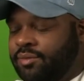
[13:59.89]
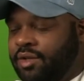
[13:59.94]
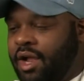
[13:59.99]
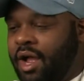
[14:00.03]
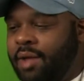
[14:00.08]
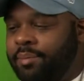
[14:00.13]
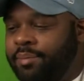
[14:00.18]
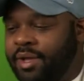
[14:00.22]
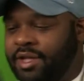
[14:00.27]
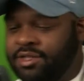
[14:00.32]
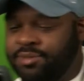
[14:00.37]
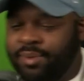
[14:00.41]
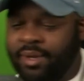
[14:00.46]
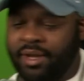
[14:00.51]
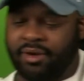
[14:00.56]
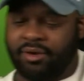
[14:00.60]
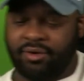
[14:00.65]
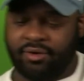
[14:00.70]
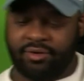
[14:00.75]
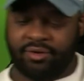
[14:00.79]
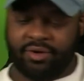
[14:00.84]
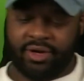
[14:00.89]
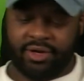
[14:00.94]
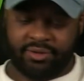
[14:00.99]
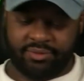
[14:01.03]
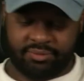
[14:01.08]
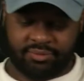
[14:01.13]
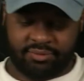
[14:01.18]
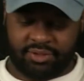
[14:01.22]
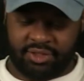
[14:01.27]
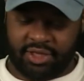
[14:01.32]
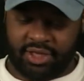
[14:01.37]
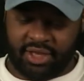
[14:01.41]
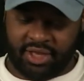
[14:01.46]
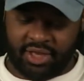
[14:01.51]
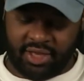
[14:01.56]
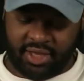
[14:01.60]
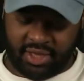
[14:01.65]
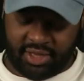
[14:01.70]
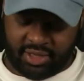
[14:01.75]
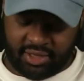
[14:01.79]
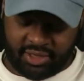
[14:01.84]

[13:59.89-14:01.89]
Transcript: iPad's back on, right? Yeah.